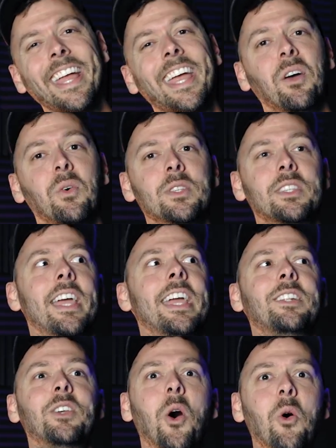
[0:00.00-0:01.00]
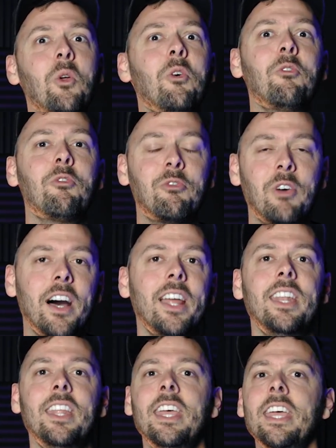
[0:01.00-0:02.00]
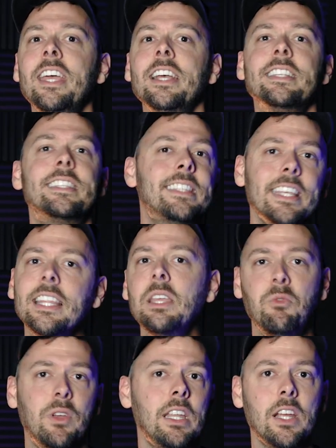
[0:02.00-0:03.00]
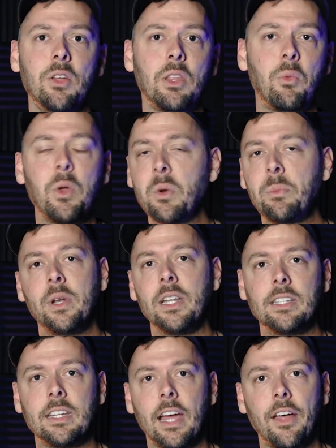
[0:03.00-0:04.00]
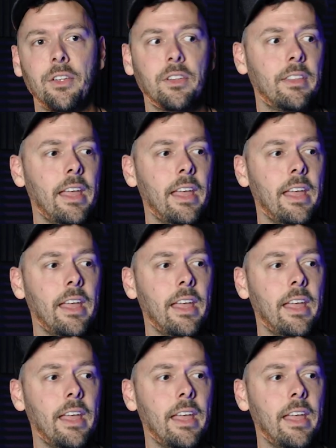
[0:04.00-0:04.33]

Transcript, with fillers: It was a total fun, silly video that we were putting together.